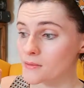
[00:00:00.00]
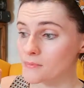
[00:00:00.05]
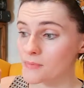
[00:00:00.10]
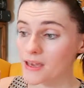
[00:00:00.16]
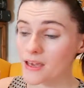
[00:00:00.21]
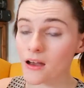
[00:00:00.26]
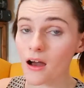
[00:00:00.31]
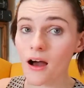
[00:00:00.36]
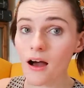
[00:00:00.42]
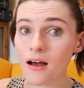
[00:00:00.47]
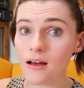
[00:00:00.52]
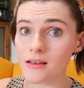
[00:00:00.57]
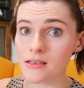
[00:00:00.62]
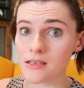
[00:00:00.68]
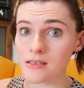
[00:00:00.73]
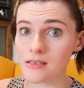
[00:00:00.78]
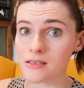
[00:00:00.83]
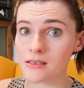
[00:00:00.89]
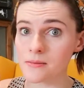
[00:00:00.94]

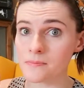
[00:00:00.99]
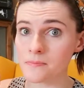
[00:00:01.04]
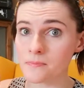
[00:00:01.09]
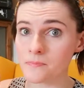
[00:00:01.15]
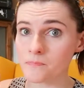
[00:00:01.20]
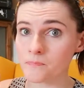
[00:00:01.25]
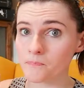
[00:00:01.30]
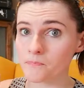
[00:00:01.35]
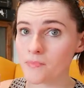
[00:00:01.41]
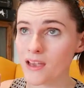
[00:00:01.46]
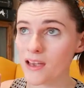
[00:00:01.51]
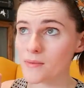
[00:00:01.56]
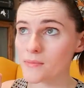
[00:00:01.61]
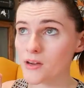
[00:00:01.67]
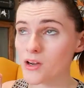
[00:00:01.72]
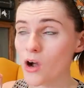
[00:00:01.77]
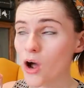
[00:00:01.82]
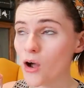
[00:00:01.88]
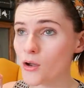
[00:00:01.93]
Because, I'm
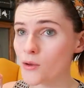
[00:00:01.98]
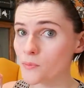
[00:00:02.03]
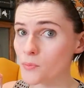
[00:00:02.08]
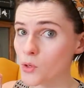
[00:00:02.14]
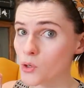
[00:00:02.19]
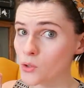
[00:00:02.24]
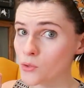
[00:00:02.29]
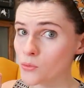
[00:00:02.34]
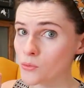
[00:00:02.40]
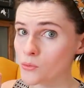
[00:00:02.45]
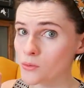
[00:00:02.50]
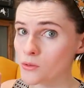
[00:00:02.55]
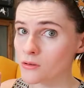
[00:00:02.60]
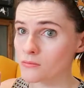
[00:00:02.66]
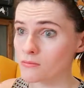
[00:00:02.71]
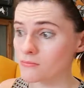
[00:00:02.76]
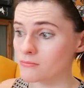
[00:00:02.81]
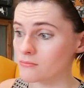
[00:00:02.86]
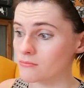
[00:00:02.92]
a cockapoo,
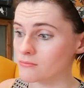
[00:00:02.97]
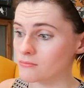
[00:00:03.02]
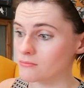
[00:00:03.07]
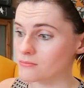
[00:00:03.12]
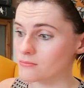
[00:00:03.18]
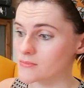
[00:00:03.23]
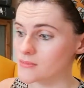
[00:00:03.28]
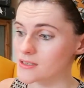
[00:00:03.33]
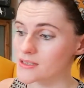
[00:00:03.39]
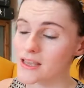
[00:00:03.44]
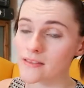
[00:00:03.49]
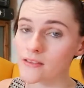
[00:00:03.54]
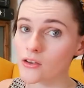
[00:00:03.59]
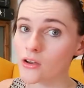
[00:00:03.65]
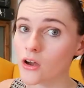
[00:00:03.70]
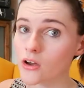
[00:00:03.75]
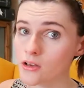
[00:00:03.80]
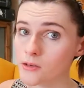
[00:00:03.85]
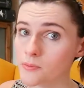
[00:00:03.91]
said the
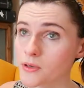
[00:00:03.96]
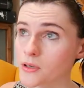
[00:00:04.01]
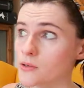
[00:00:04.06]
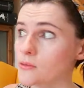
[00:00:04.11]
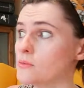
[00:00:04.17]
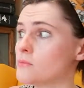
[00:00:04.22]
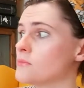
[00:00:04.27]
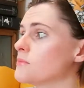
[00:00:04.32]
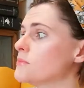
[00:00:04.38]
cockapoo.